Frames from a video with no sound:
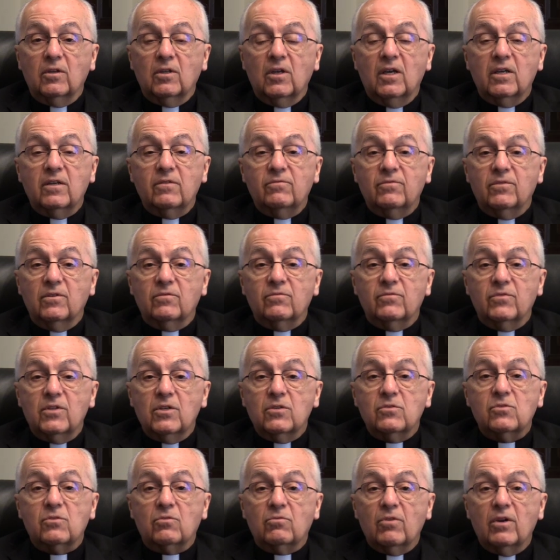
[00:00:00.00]
life of
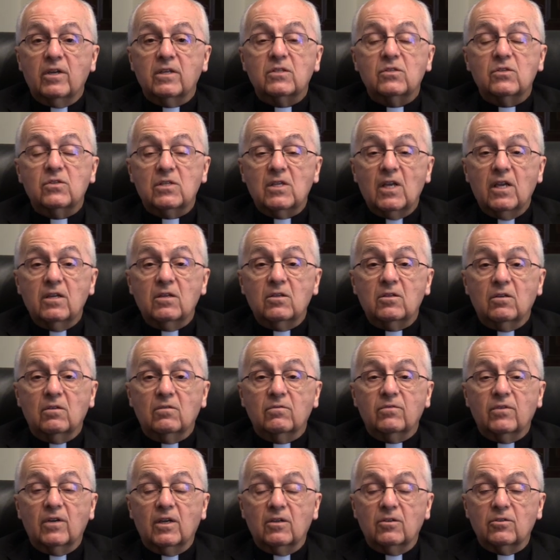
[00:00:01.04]
this great saint
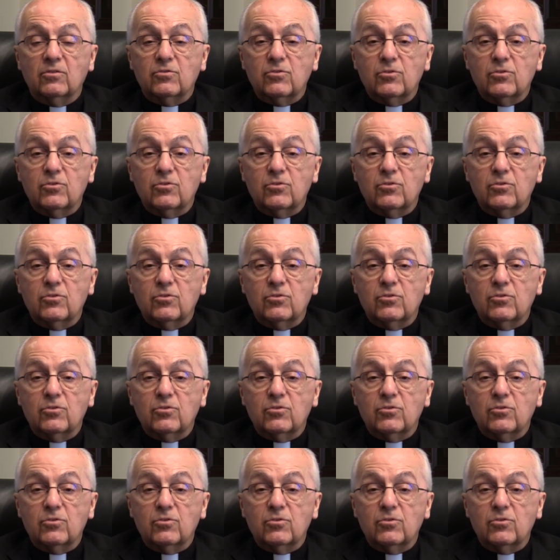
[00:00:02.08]
of our